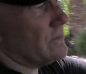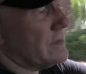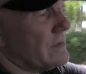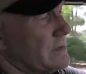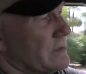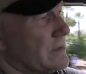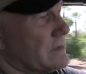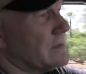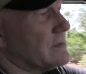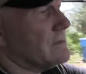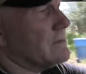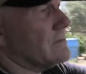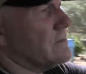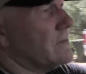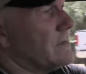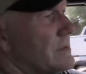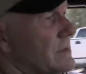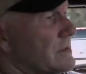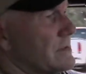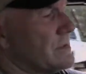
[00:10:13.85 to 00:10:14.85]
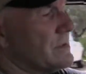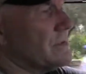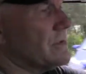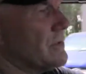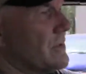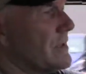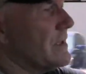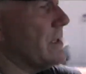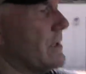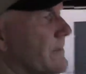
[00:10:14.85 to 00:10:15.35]
we just
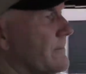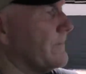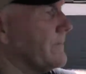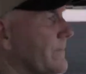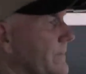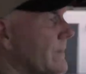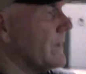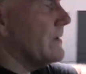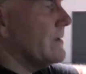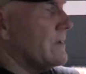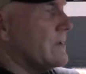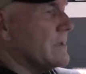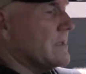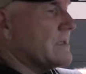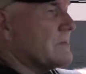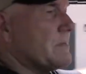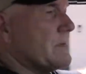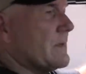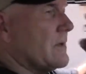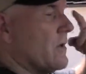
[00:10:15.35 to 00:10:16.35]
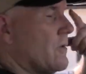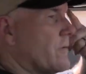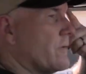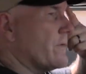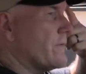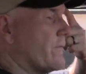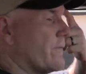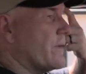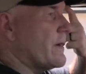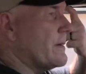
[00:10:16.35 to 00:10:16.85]
enjoy it. It's been
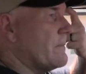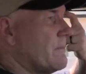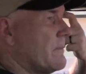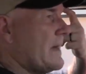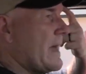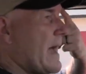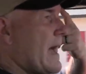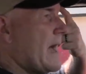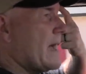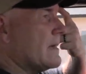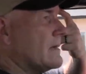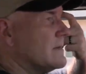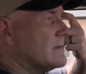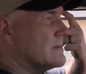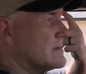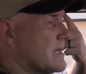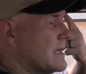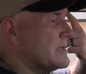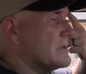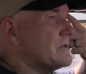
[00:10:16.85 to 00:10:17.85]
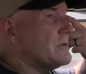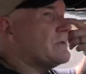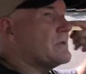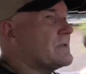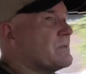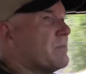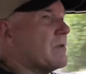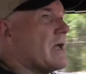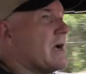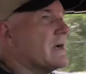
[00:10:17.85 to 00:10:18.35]
lowered front and back. It's got
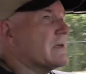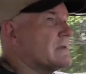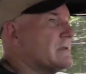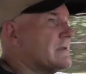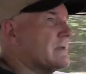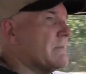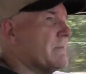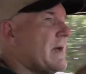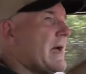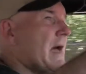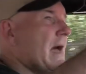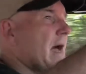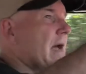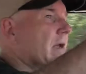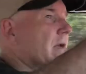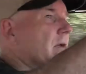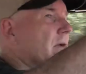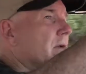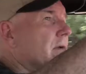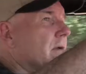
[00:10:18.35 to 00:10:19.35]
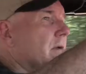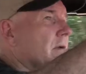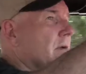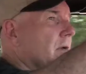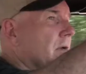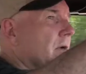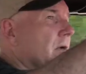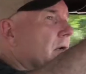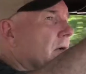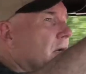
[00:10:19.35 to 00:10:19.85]
2-inch blocks in the back.
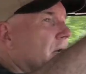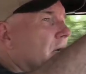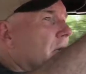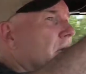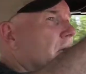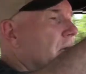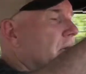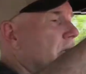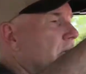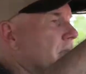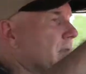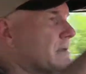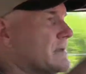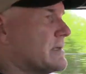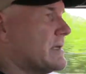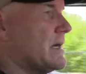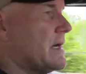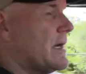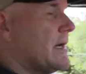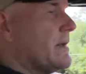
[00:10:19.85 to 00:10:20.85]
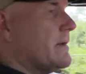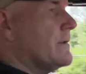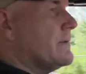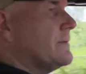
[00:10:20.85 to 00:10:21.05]
It's got